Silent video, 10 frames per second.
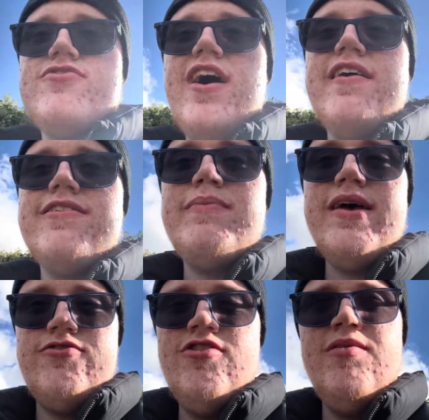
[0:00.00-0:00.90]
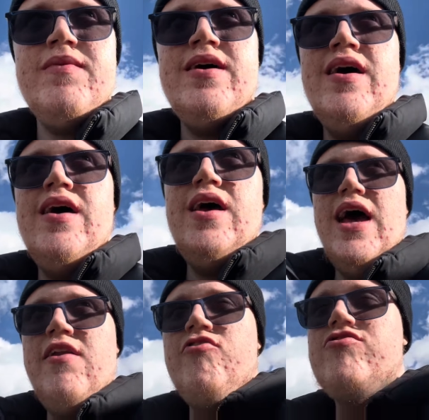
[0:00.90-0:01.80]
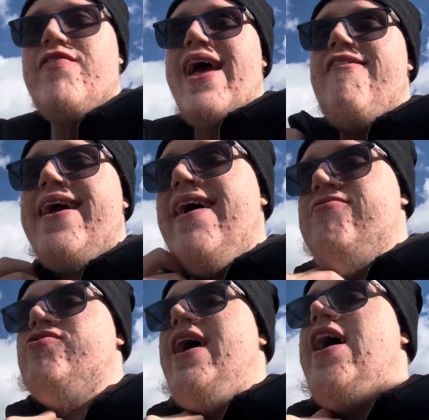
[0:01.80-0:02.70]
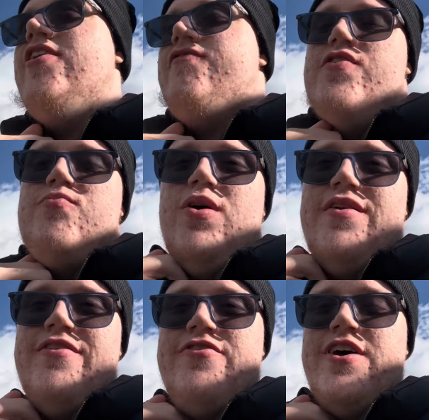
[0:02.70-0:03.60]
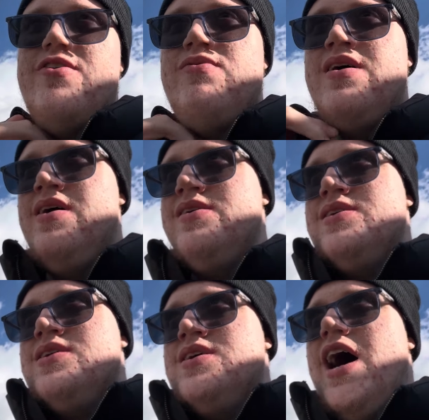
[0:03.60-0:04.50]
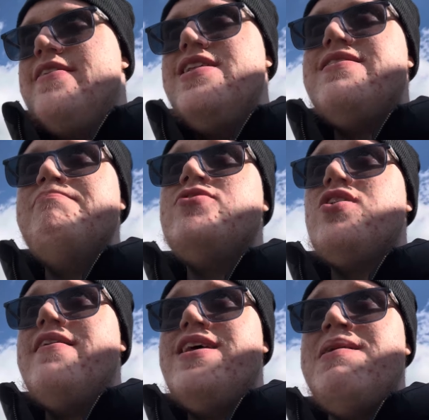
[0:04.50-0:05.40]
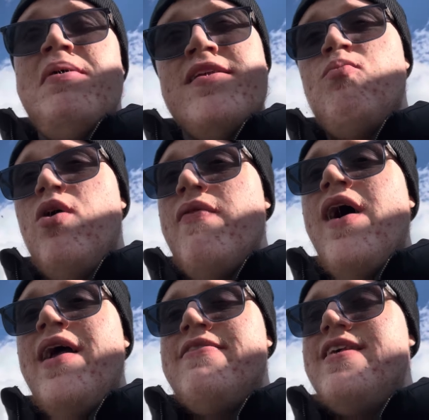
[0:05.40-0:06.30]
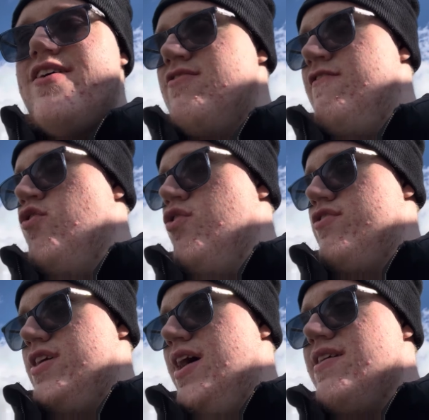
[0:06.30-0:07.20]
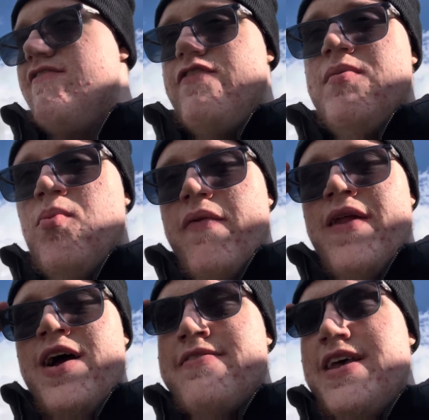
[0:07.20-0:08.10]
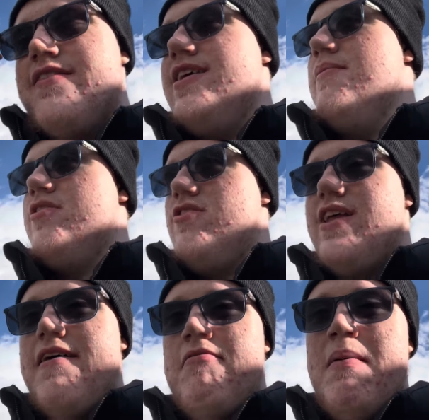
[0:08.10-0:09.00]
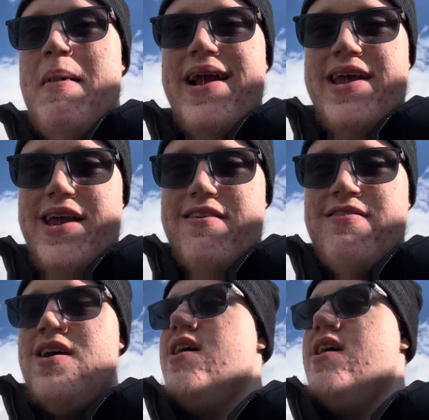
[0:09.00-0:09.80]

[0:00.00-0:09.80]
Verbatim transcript: starting to mess up. And also they have cancelled the Hereford one, so I did I did miss a 196 unfortunately. I didn't film a 196 here because I was having my Mackies.